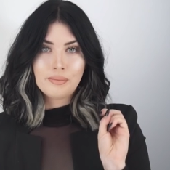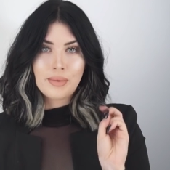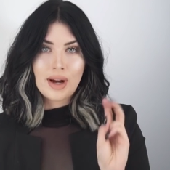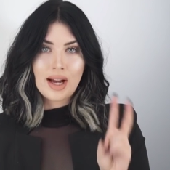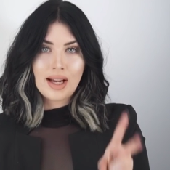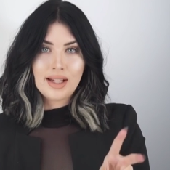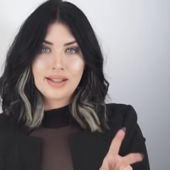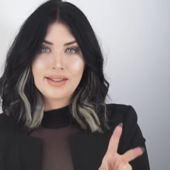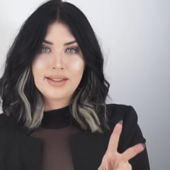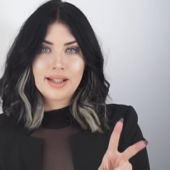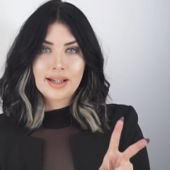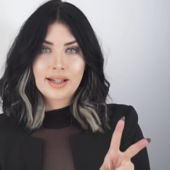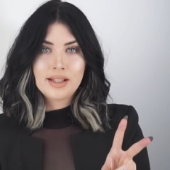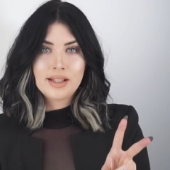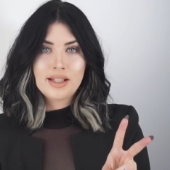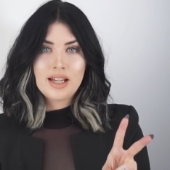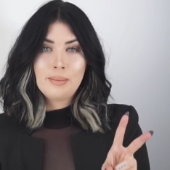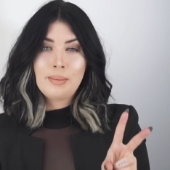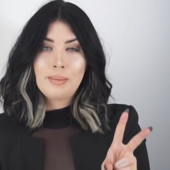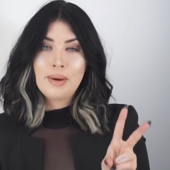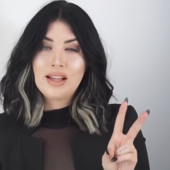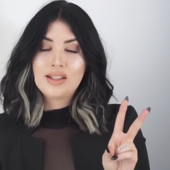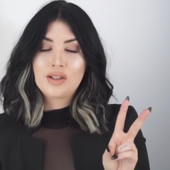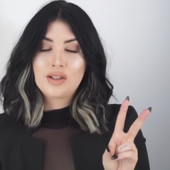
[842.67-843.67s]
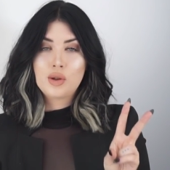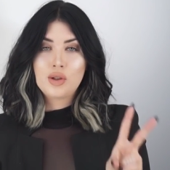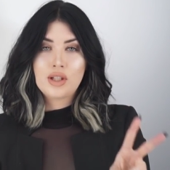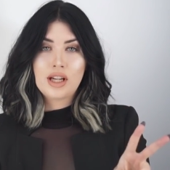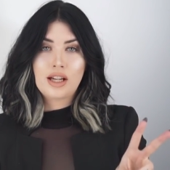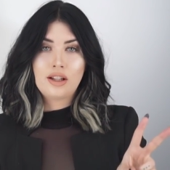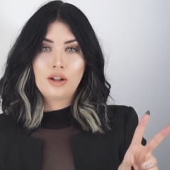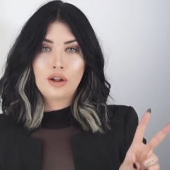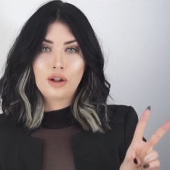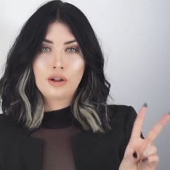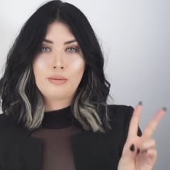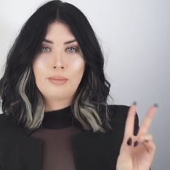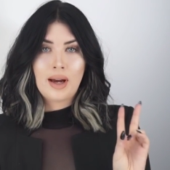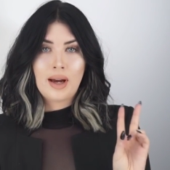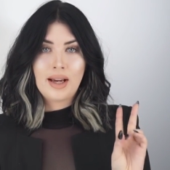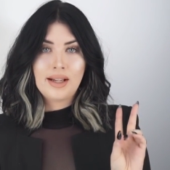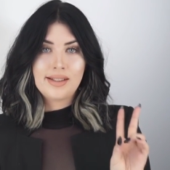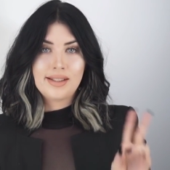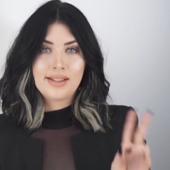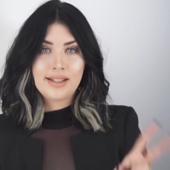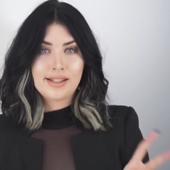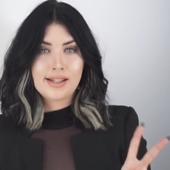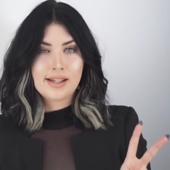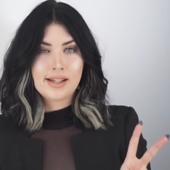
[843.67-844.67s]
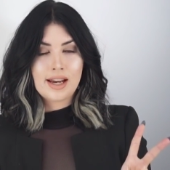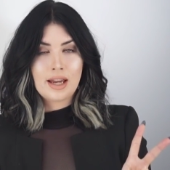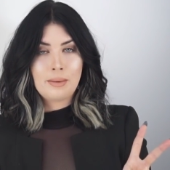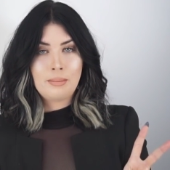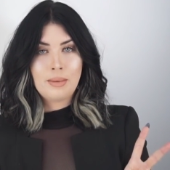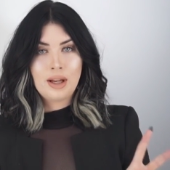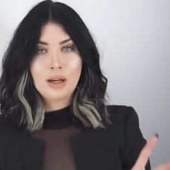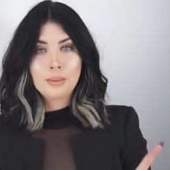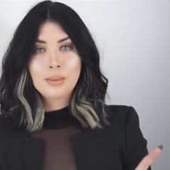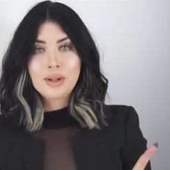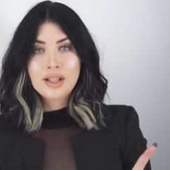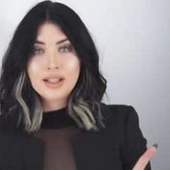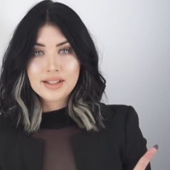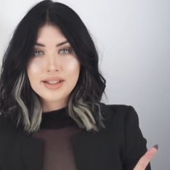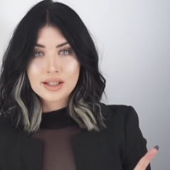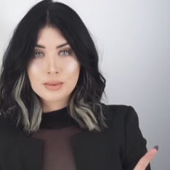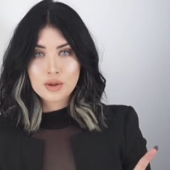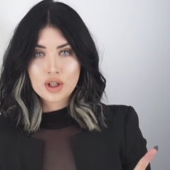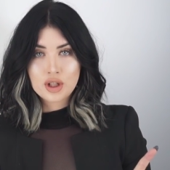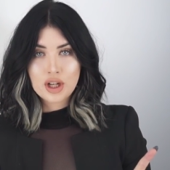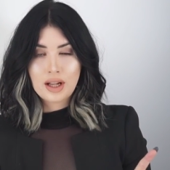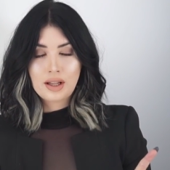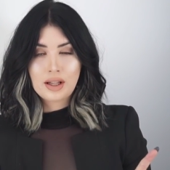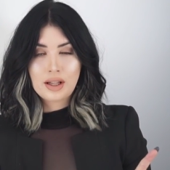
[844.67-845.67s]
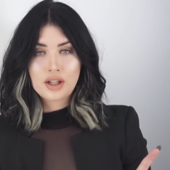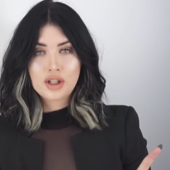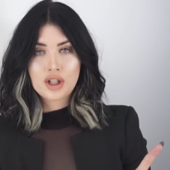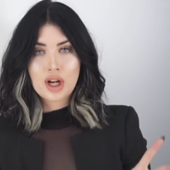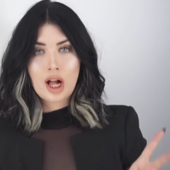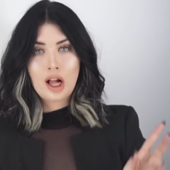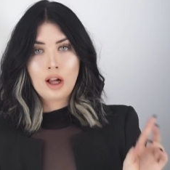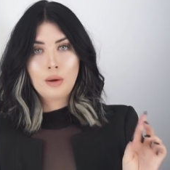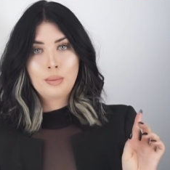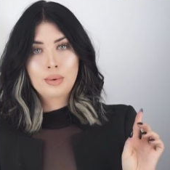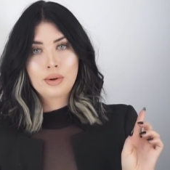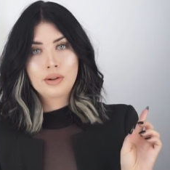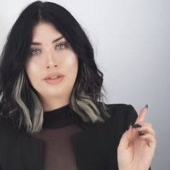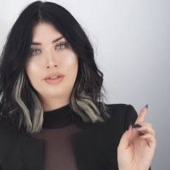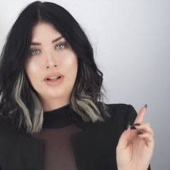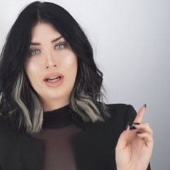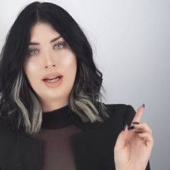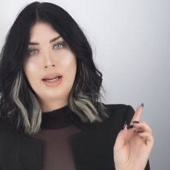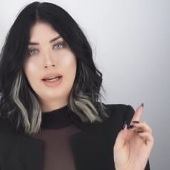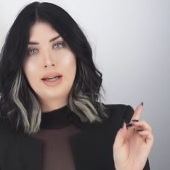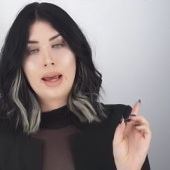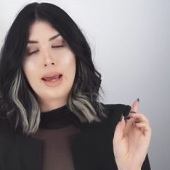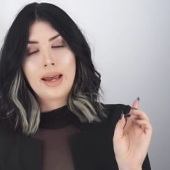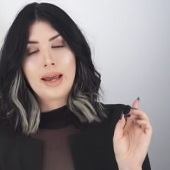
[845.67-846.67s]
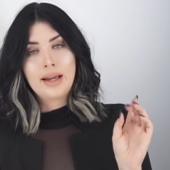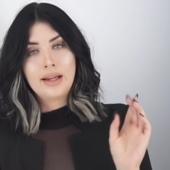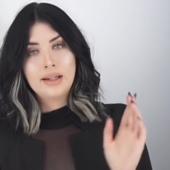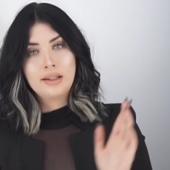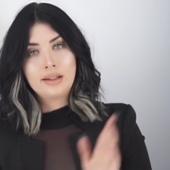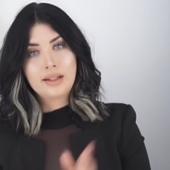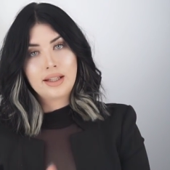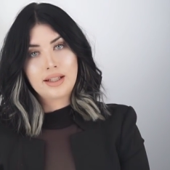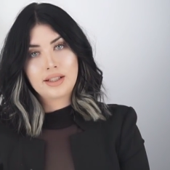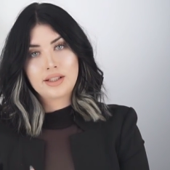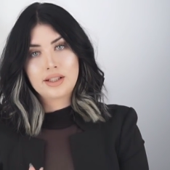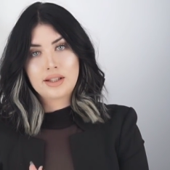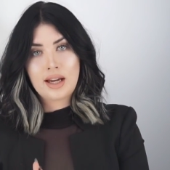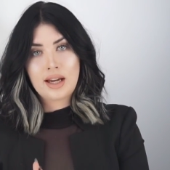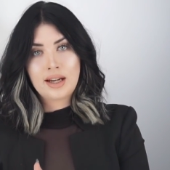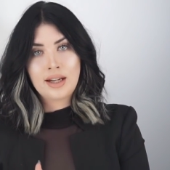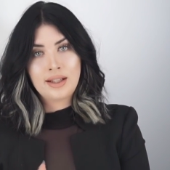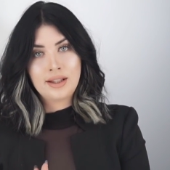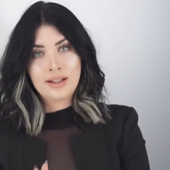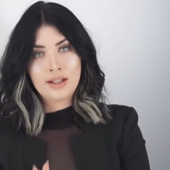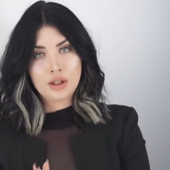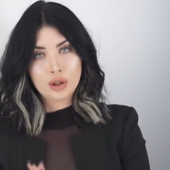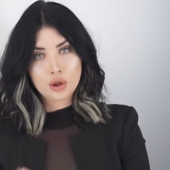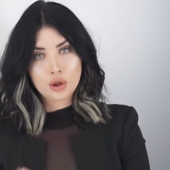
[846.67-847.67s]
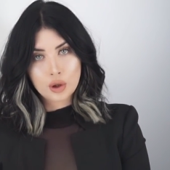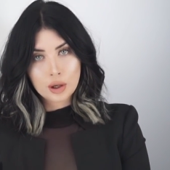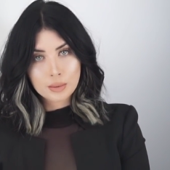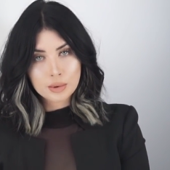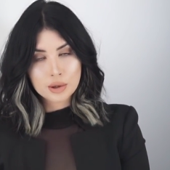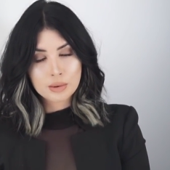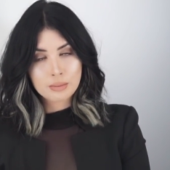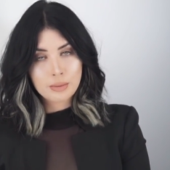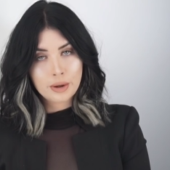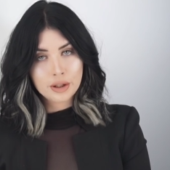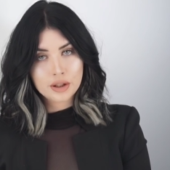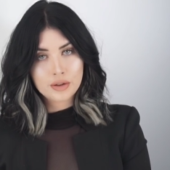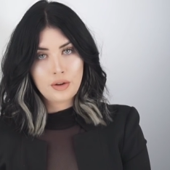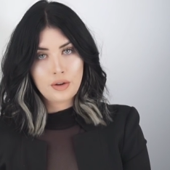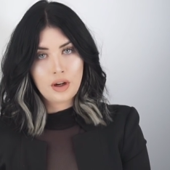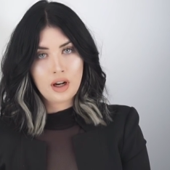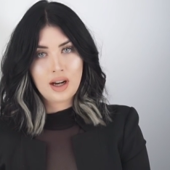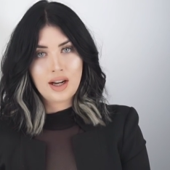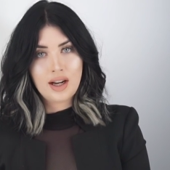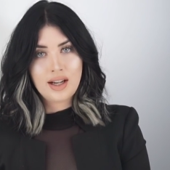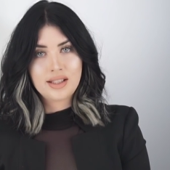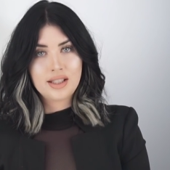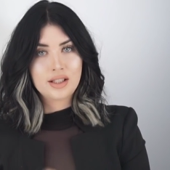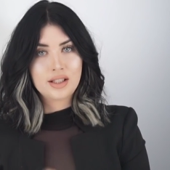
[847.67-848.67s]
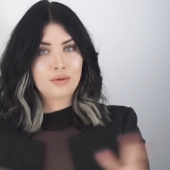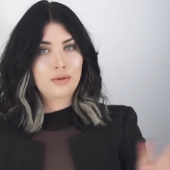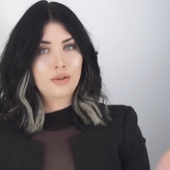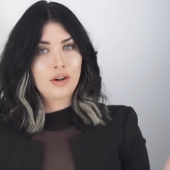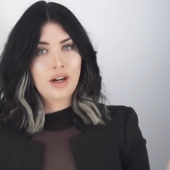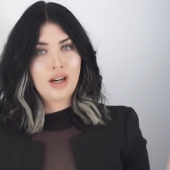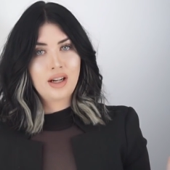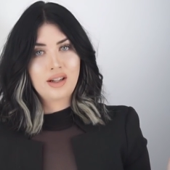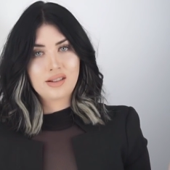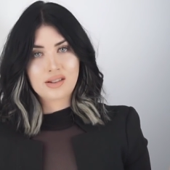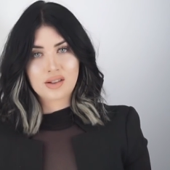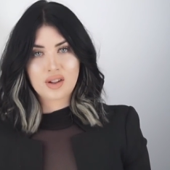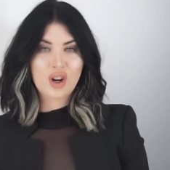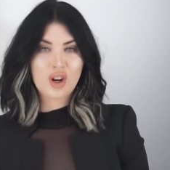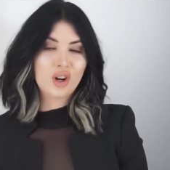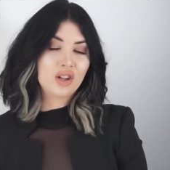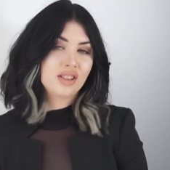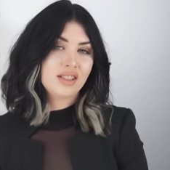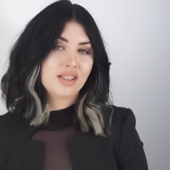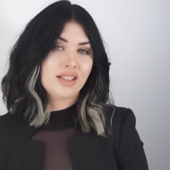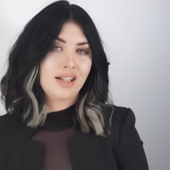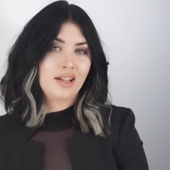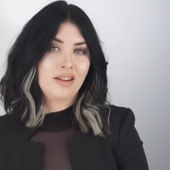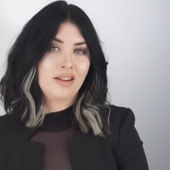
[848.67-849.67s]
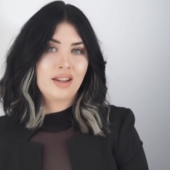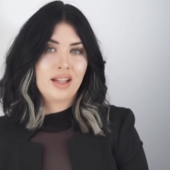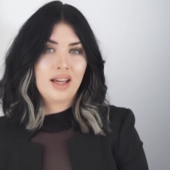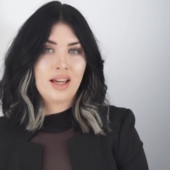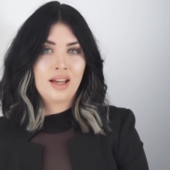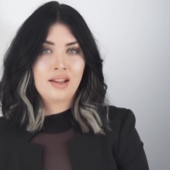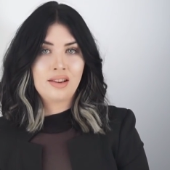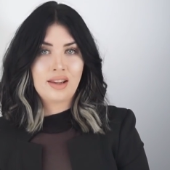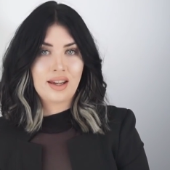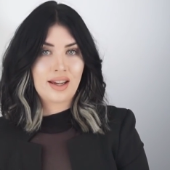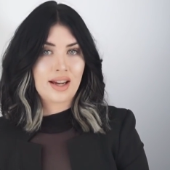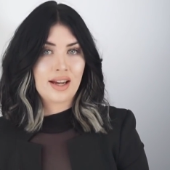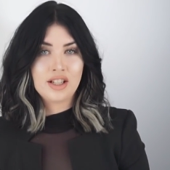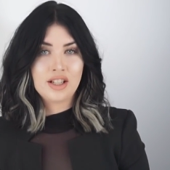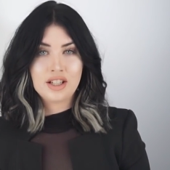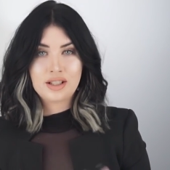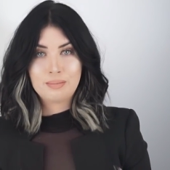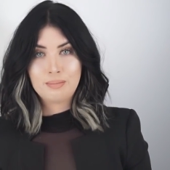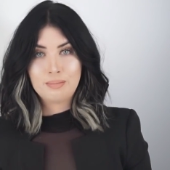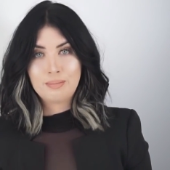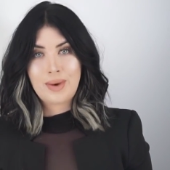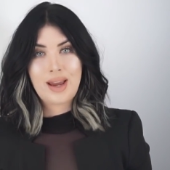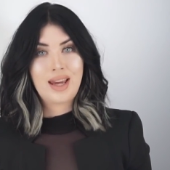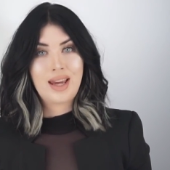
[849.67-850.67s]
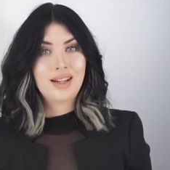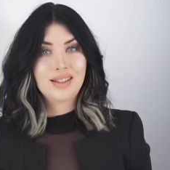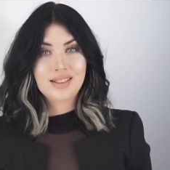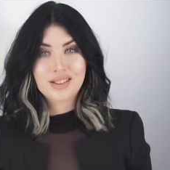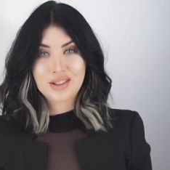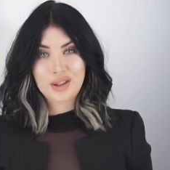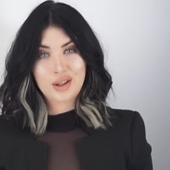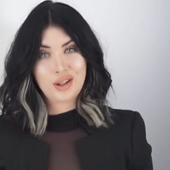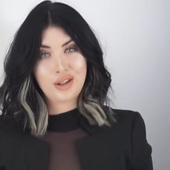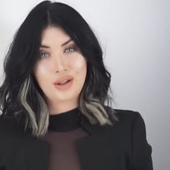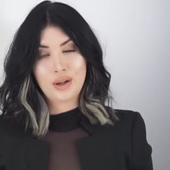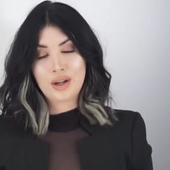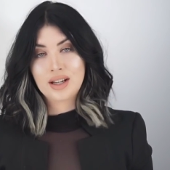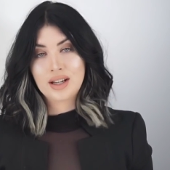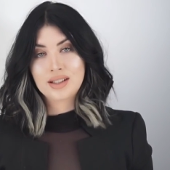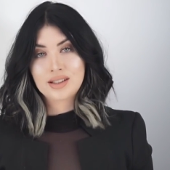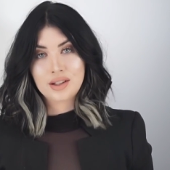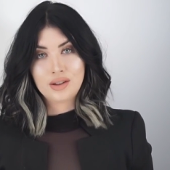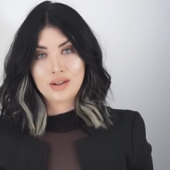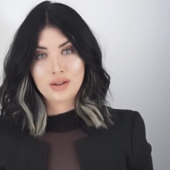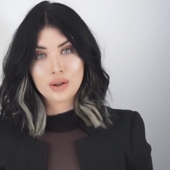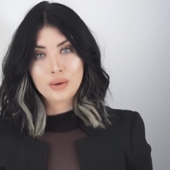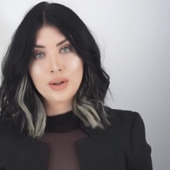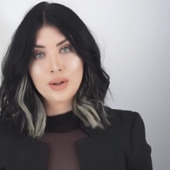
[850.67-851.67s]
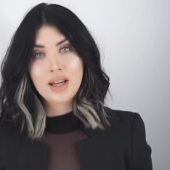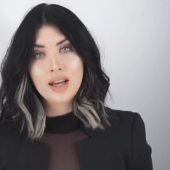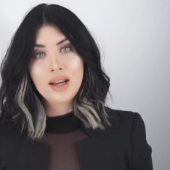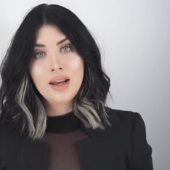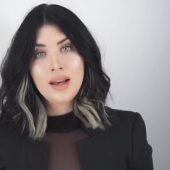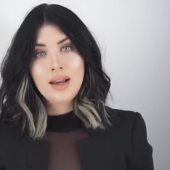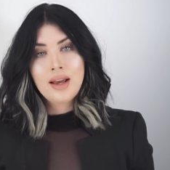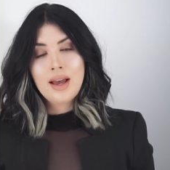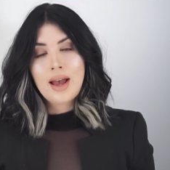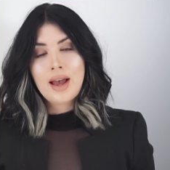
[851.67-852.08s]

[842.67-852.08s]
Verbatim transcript: My second tip is to download my 60 day minimalism challenge. I'll provide a link to that in the description box for you guys. It's free, it doesn't cost anything. Like I just made it so that you guys can do it.